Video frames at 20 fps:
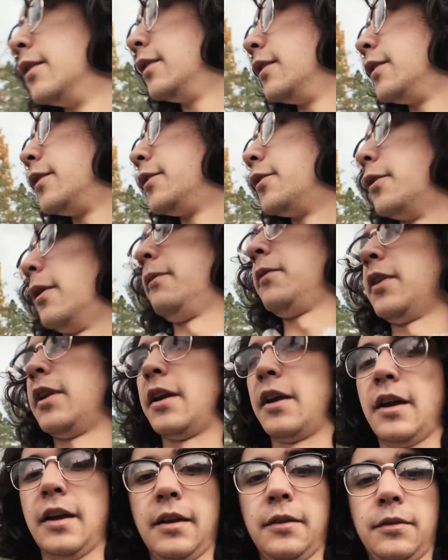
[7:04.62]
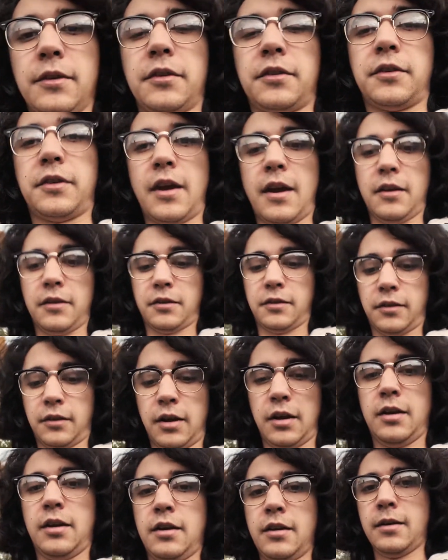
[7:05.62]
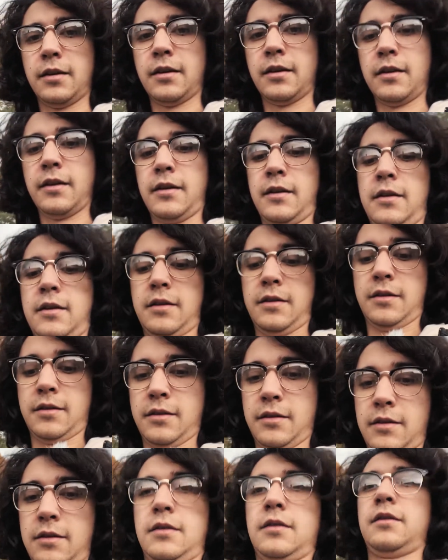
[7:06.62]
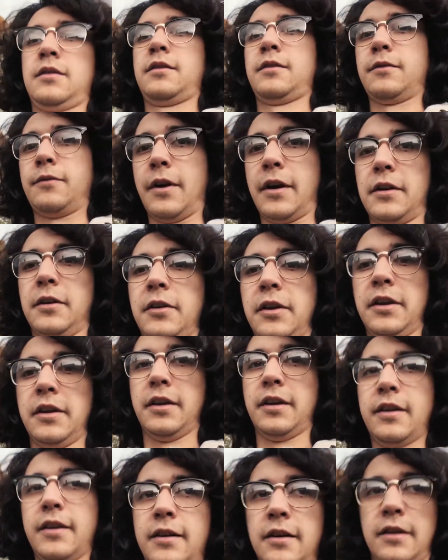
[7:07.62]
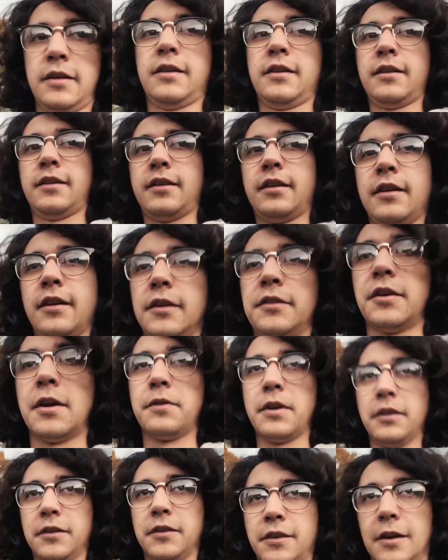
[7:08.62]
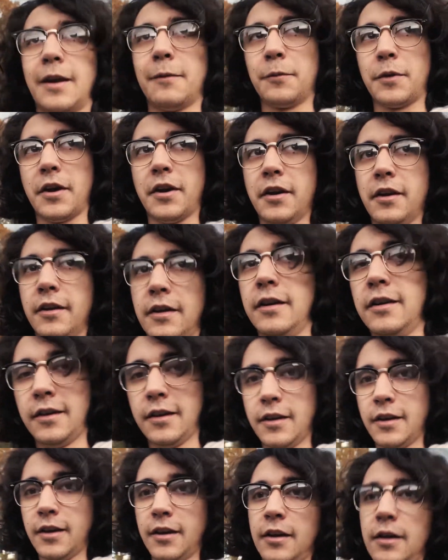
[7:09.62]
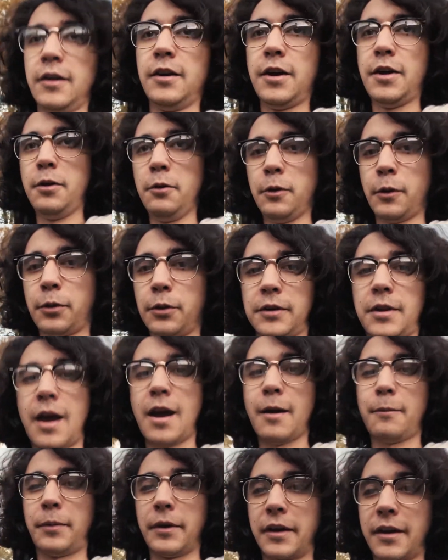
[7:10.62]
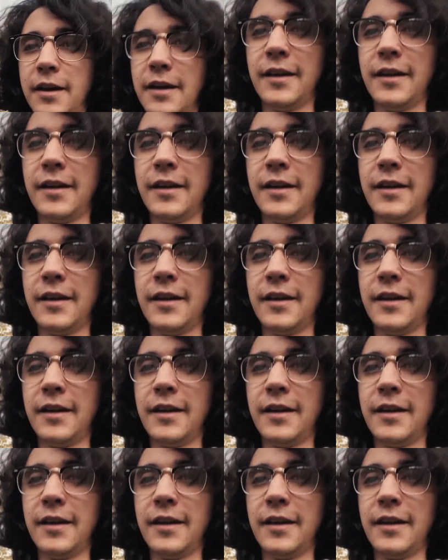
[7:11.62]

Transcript: So I'm gonna end this test, finally, as I've hinted I'm gonna, with the topic.